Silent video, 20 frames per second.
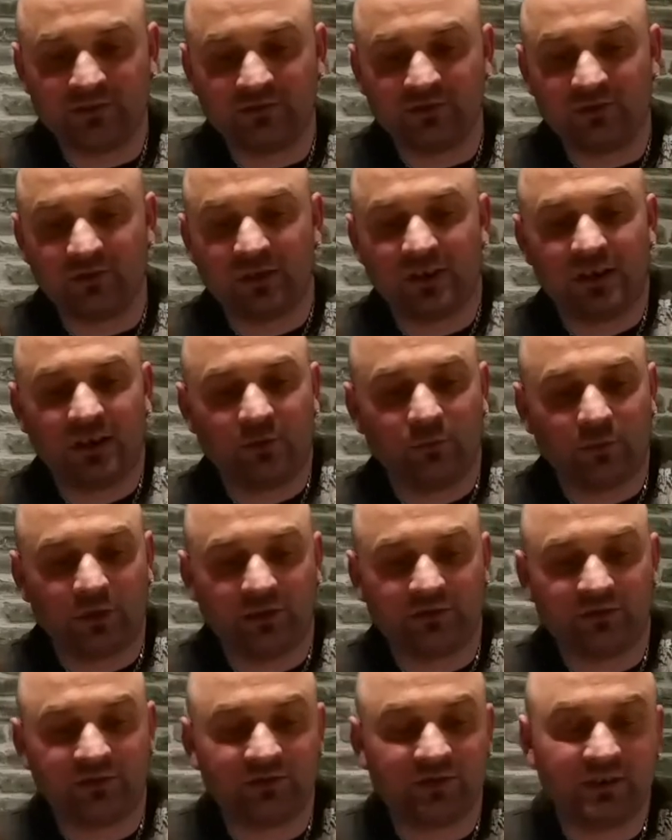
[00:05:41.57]
So I can't
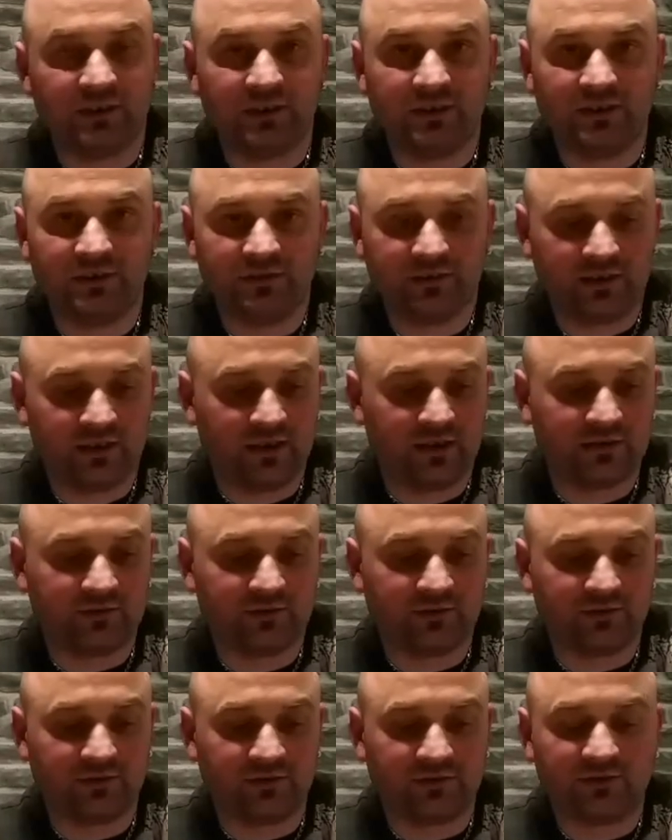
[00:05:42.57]
wait to see the
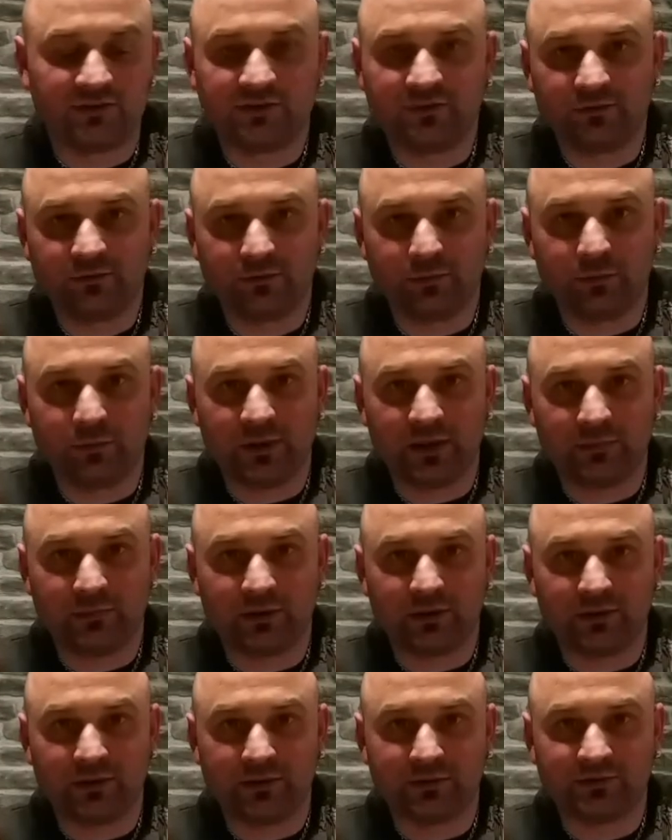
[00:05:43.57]
answers from them
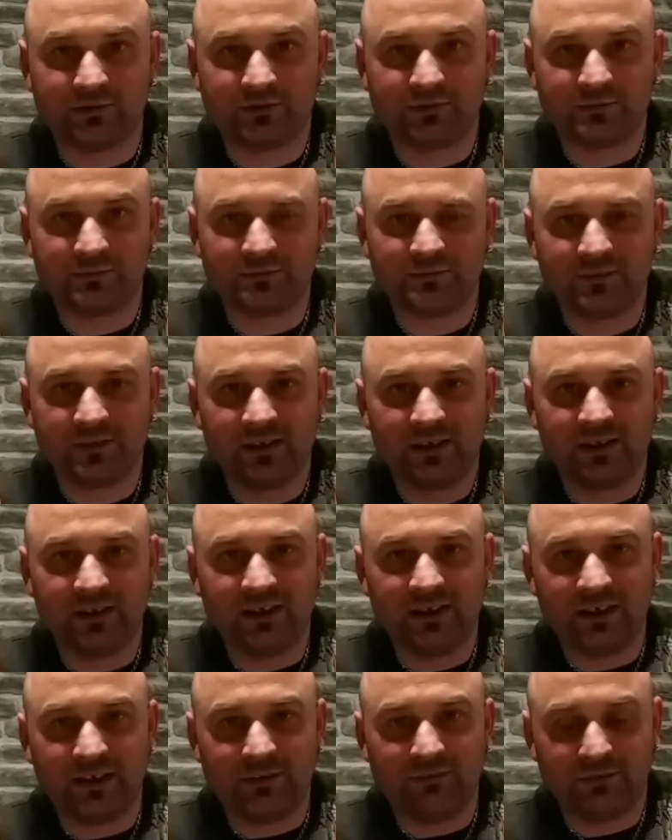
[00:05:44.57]
guys.
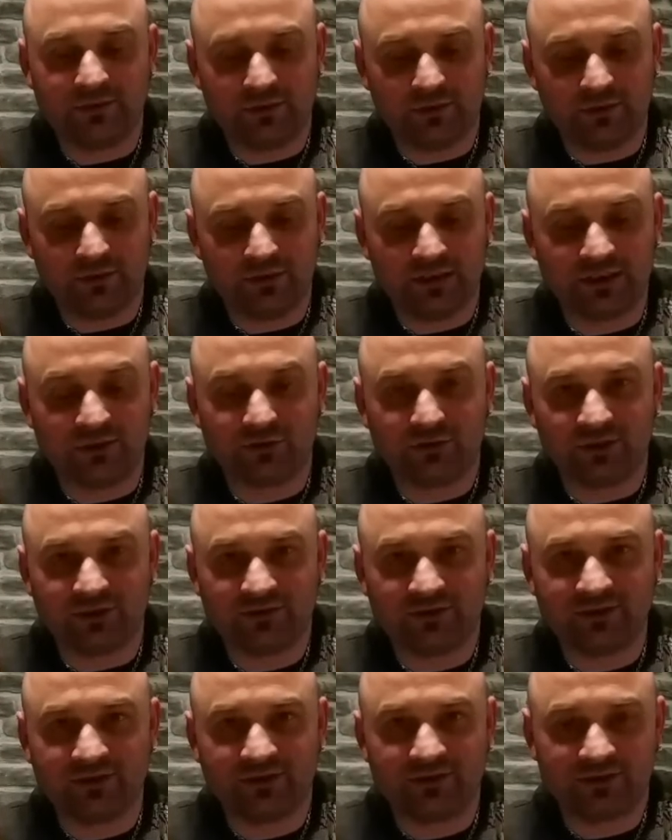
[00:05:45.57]
If you're
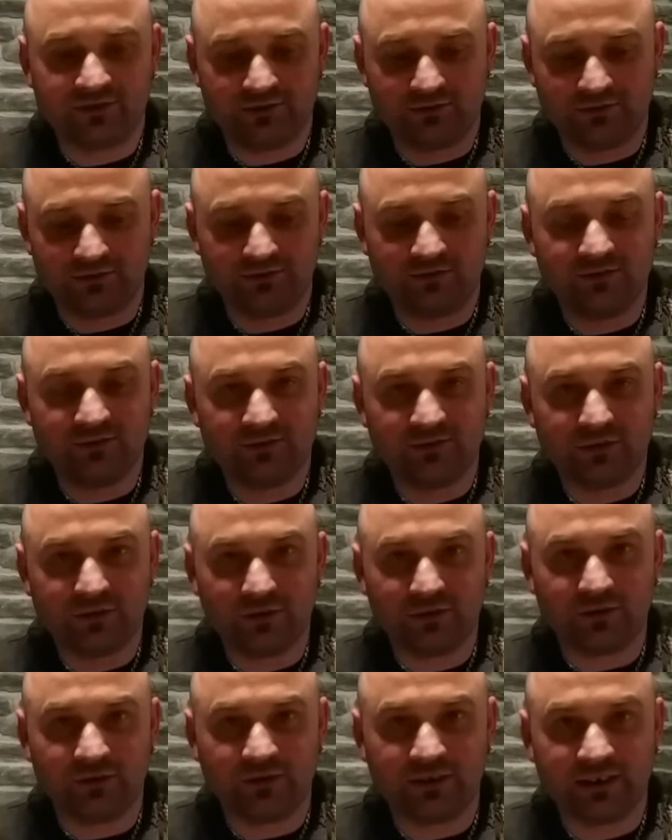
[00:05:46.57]
interested,
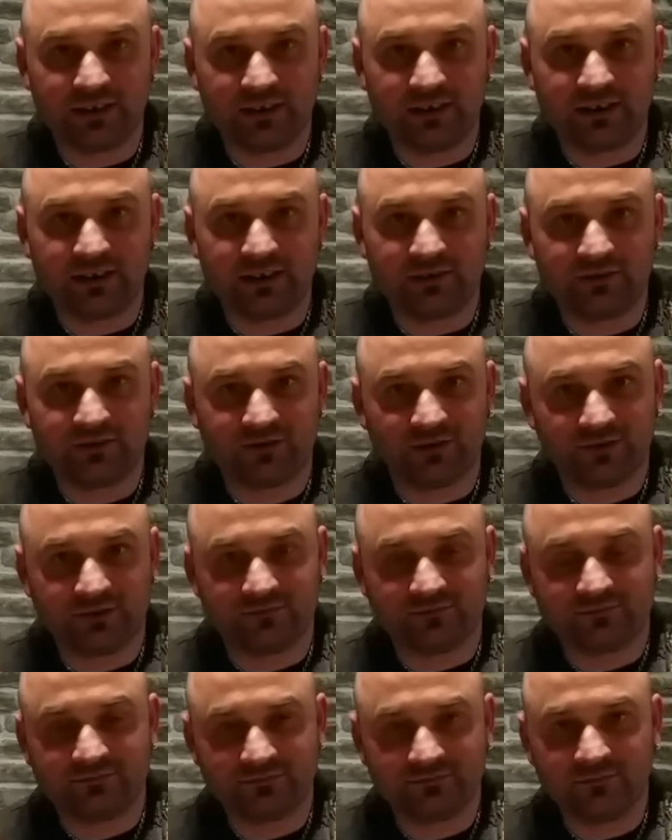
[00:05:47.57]
look on our links
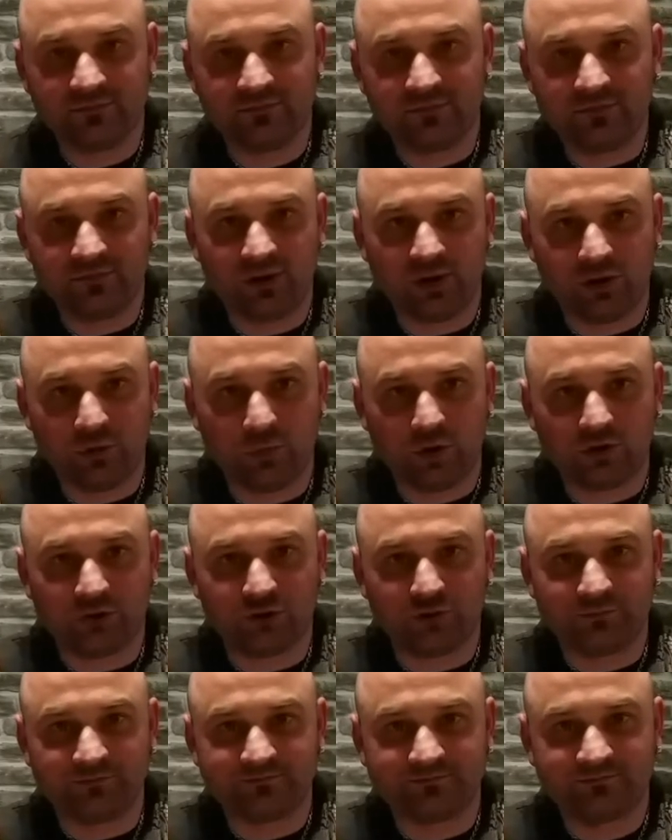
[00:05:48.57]
and go
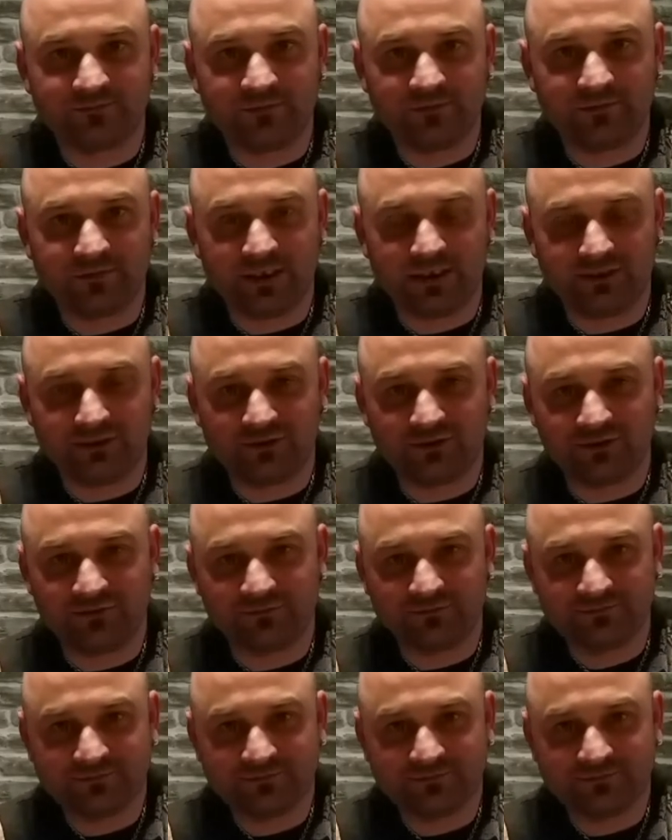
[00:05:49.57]
watch them. Thanks.